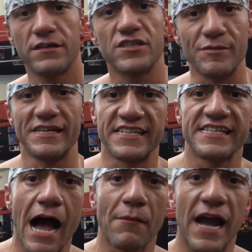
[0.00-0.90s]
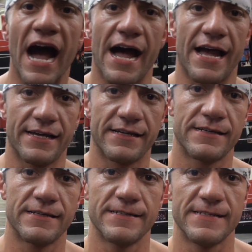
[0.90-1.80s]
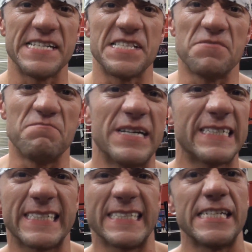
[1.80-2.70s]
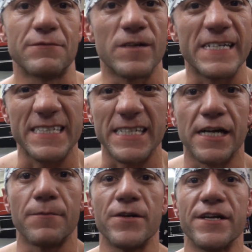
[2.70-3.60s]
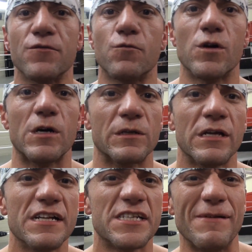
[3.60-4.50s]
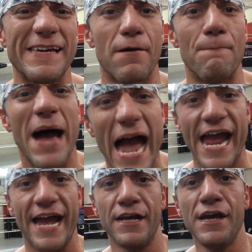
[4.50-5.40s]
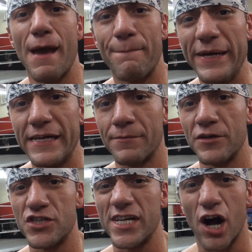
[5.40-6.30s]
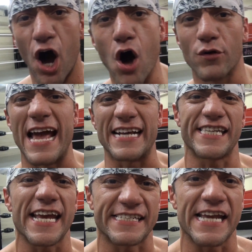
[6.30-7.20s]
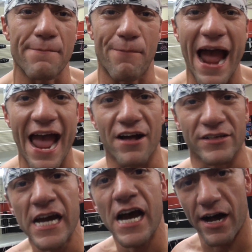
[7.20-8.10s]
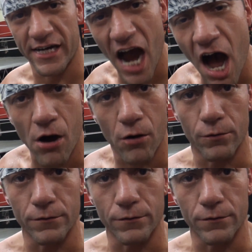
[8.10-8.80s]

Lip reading: to be the top guy in the best damn wrestling company in the world. To be the man at PWG, to hold that 16 pounds of gold.